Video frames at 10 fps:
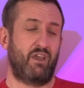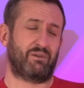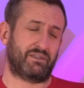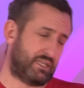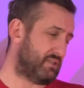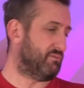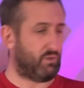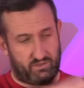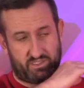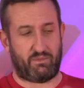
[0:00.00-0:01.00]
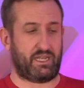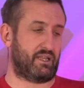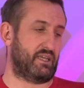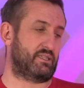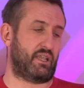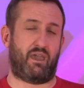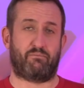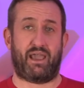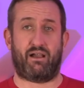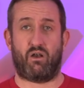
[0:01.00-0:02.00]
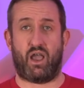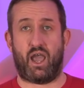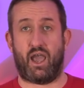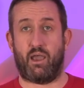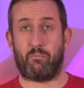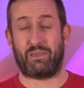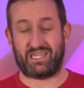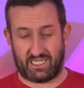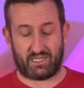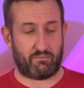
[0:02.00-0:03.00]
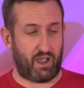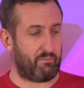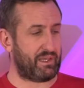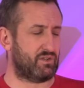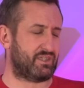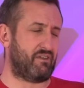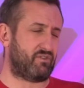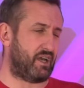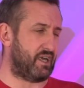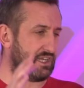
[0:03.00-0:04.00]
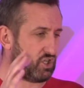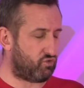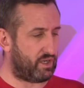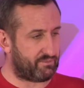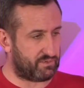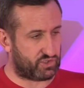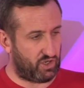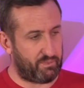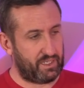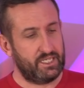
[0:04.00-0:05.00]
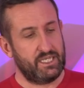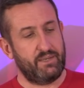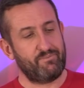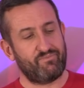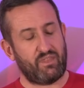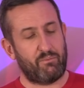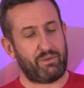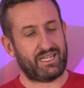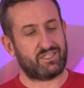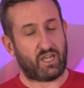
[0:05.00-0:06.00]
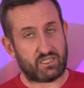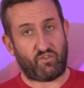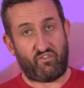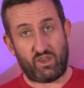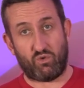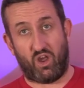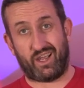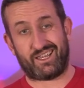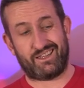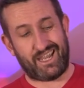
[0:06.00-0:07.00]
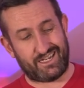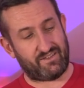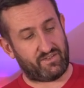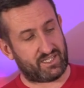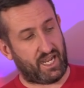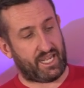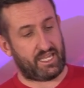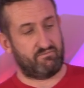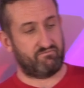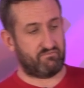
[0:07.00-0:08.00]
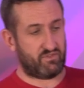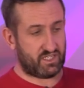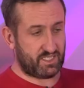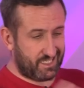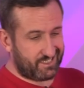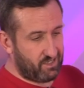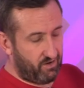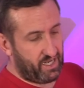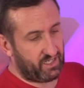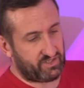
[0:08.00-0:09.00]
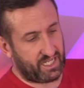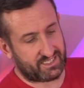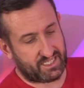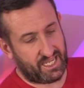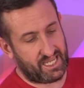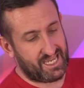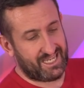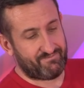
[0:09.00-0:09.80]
but I didn't want to make this about beating them up because they've done an incredible job. But it does feel like, at the end of the day, the 6900 XT,